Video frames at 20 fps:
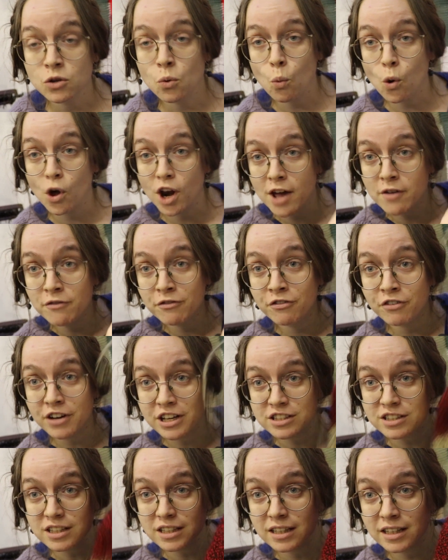one I'm
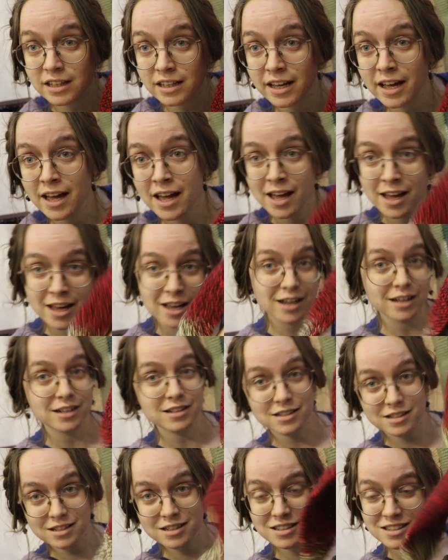facing,
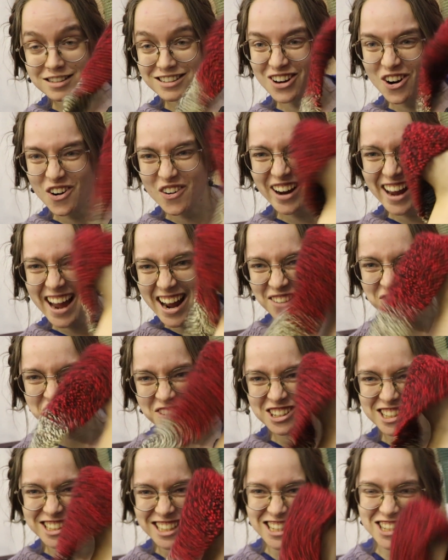and going head
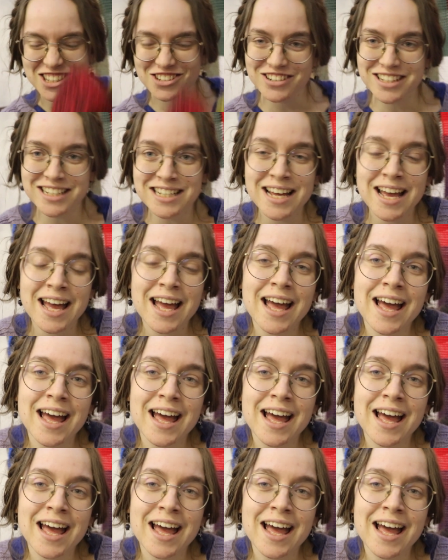first into it.